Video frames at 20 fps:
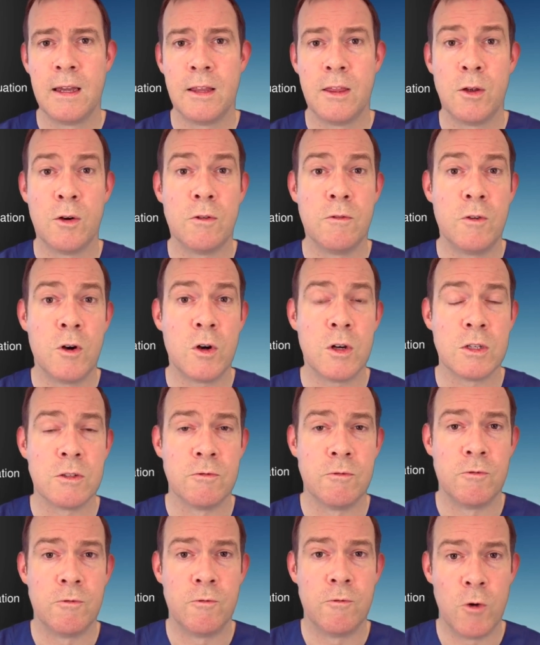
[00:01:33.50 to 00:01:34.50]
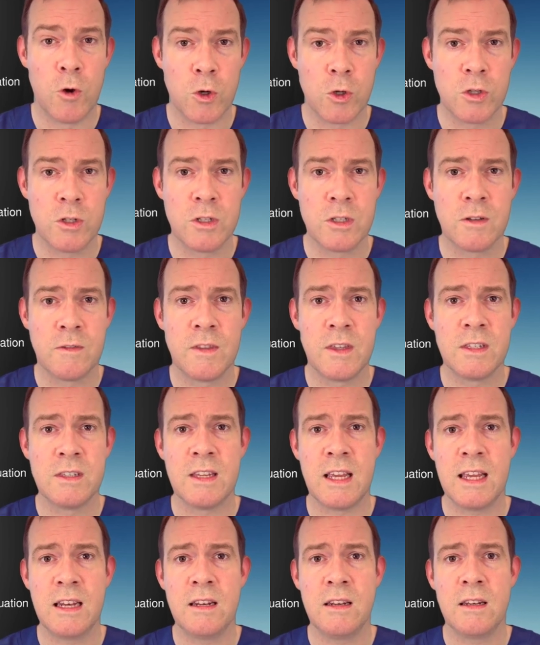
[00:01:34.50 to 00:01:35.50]
There are various versions of the
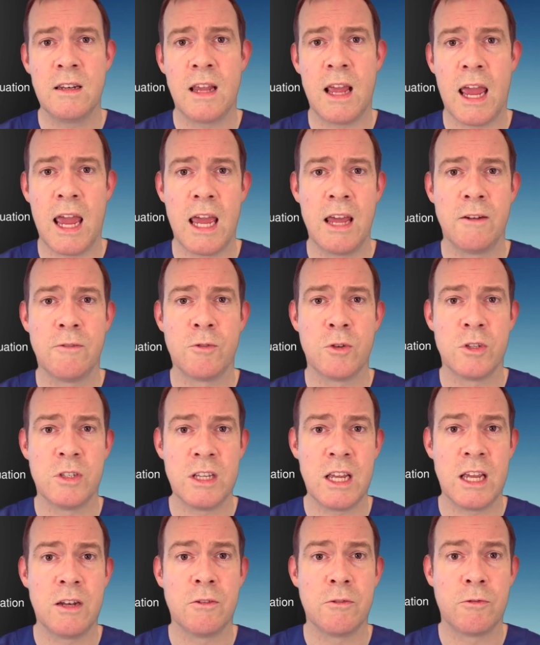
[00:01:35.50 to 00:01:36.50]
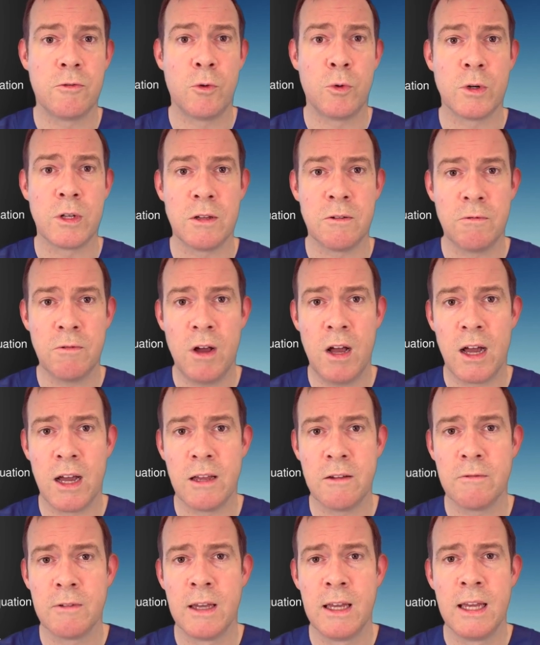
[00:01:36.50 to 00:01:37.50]
XEN, and for XEN
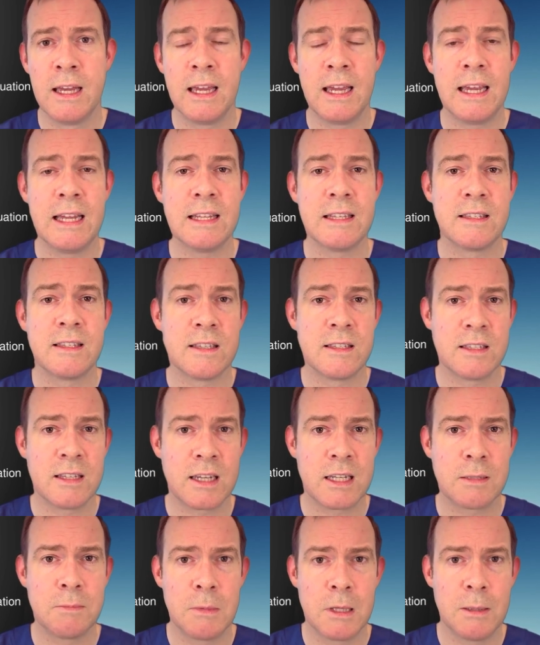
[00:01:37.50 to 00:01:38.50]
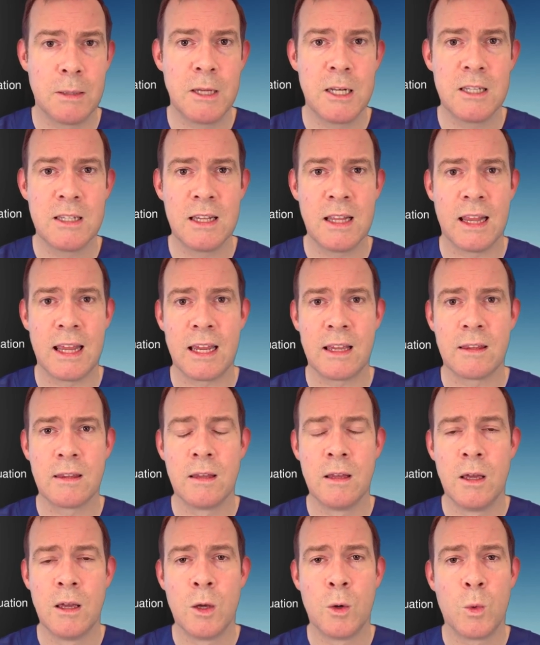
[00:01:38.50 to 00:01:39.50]
45, it's 6 millimeters in length
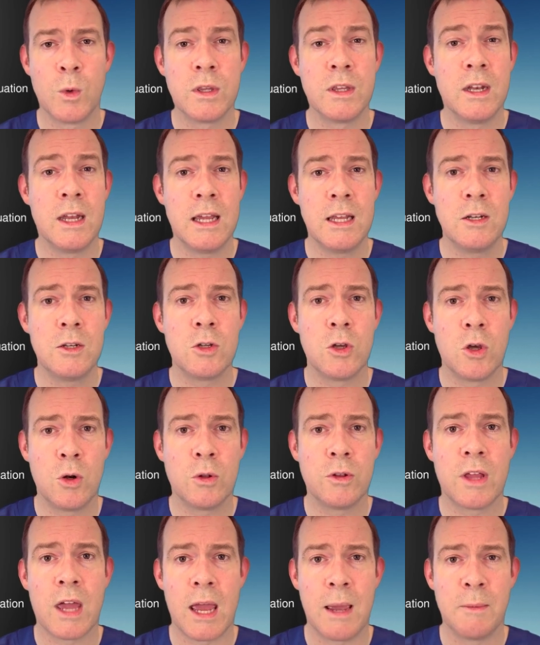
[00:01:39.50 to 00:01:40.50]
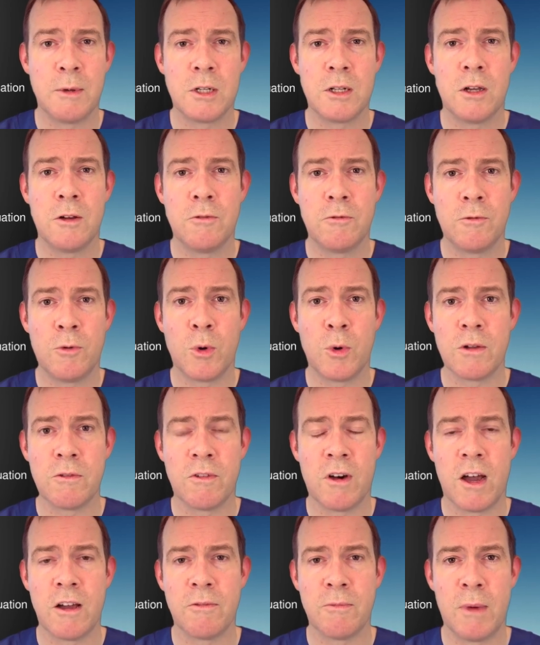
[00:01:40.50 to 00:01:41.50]
with an internal diameter of
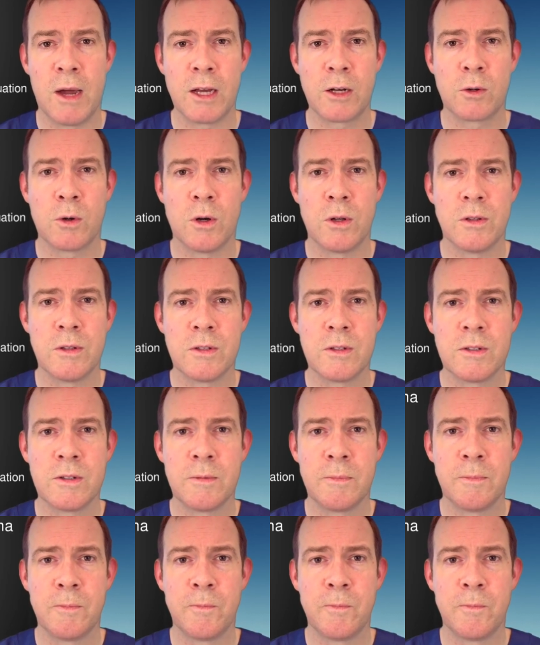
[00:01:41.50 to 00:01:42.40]
45 microns.